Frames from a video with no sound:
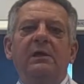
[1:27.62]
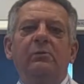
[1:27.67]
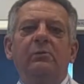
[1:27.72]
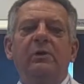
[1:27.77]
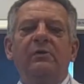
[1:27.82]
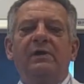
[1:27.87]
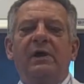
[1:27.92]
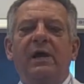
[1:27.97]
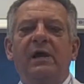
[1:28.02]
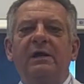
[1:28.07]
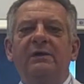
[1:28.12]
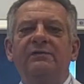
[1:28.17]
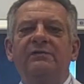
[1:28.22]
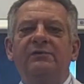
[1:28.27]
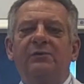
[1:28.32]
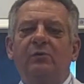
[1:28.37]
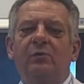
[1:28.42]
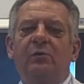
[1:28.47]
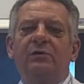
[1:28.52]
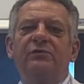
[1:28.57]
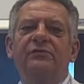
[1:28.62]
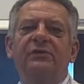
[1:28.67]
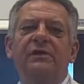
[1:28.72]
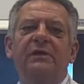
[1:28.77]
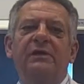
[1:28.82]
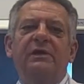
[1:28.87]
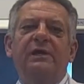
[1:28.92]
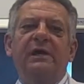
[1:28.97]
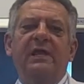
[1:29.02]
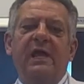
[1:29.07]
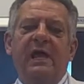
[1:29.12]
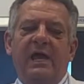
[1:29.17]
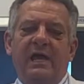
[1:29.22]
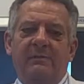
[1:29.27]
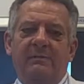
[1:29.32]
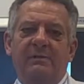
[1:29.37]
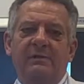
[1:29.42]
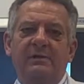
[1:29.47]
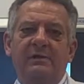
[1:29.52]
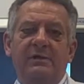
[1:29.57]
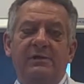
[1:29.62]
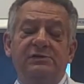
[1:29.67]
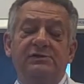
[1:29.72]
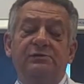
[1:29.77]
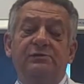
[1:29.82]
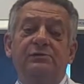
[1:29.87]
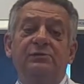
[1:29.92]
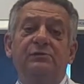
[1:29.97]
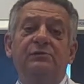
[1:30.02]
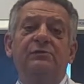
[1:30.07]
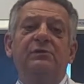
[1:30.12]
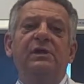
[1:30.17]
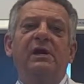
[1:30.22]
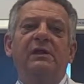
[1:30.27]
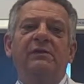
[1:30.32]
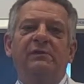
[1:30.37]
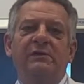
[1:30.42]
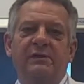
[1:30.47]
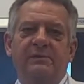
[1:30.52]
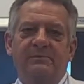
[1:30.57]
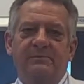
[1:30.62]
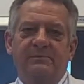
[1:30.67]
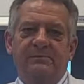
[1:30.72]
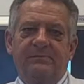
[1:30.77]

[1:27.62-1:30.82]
With ice, the worst thing that can happen is you'll do nothing.